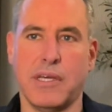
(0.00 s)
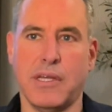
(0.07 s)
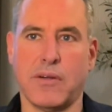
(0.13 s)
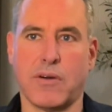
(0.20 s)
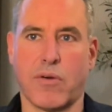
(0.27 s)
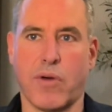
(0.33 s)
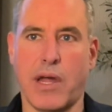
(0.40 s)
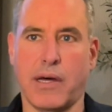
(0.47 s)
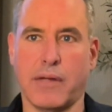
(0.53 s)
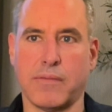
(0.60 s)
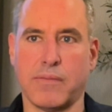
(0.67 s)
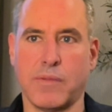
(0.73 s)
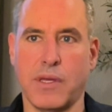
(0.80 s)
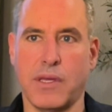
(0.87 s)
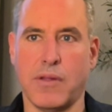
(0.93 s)

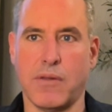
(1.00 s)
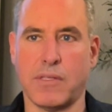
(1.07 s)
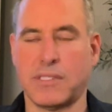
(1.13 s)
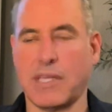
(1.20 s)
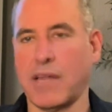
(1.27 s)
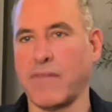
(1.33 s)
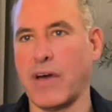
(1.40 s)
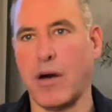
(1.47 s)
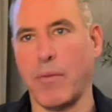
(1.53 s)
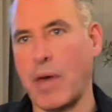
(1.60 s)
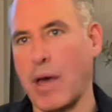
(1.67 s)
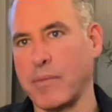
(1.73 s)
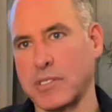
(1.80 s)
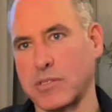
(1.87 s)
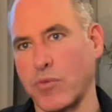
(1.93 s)
around the state of
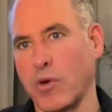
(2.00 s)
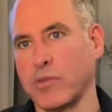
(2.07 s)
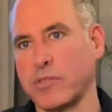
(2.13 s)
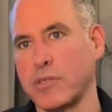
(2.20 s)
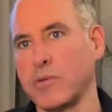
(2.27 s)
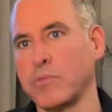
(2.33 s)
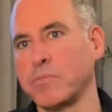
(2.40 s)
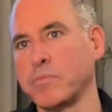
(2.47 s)
Alabama as well too.